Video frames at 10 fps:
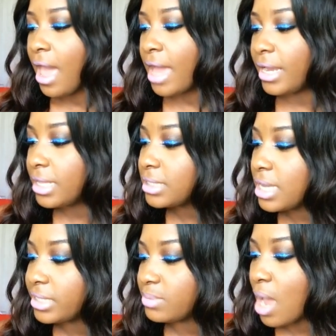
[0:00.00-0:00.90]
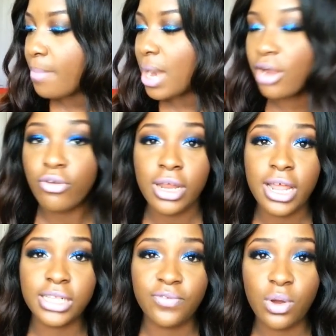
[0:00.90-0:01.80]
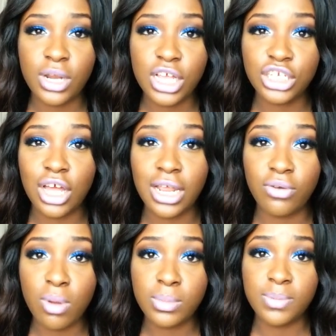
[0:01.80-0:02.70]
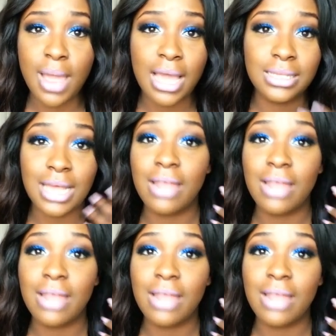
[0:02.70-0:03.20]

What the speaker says: And it is my Black Radiance foundation in Rum Spice,